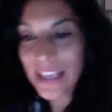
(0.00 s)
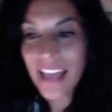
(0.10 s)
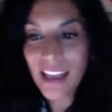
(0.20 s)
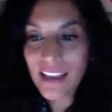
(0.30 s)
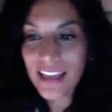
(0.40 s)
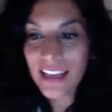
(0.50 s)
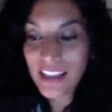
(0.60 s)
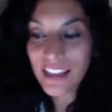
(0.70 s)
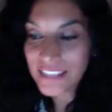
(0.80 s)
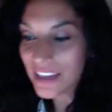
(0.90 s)
And
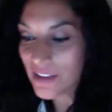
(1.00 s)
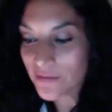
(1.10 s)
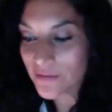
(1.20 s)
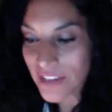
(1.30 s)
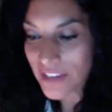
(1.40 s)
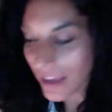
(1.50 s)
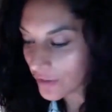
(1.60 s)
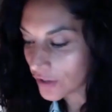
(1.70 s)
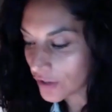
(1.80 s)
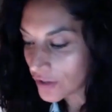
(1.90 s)
I'll tell you, I've
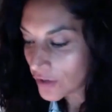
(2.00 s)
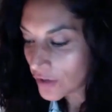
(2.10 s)
never